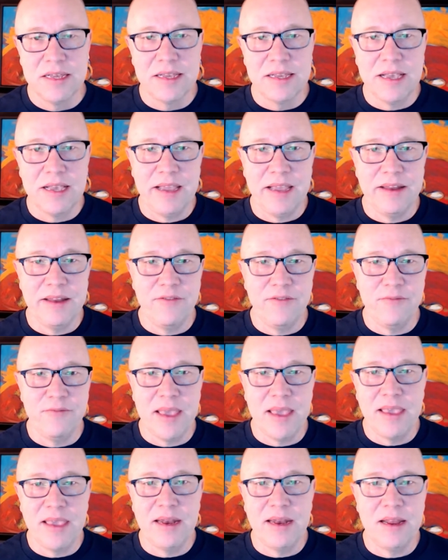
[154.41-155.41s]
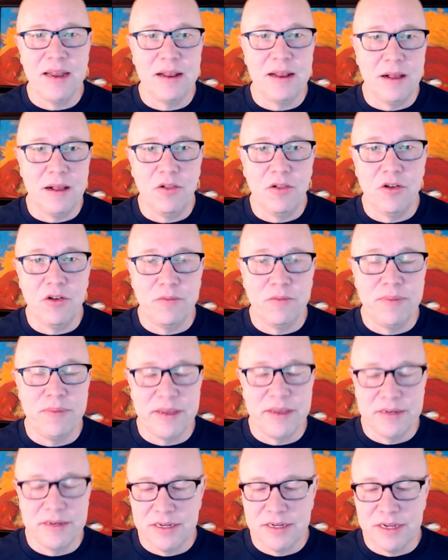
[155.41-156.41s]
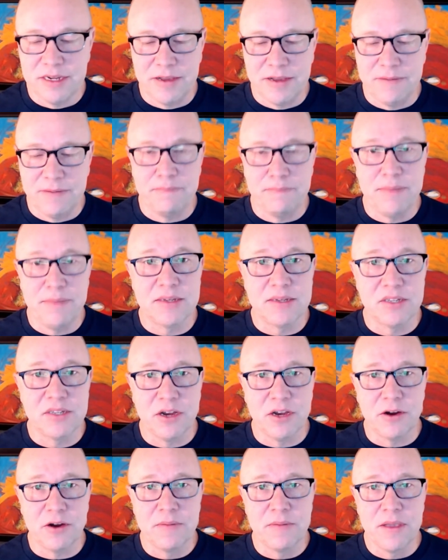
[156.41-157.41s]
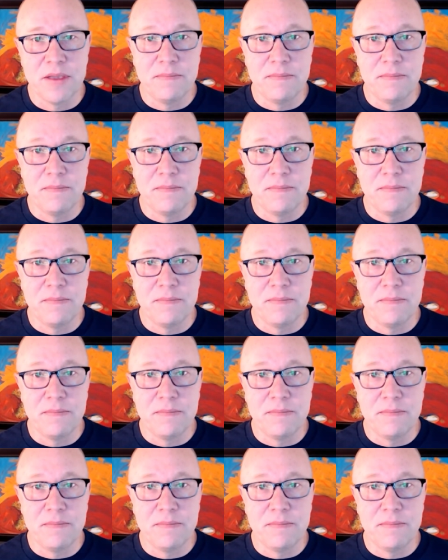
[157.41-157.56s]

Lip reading: kind of making it a little bit messier.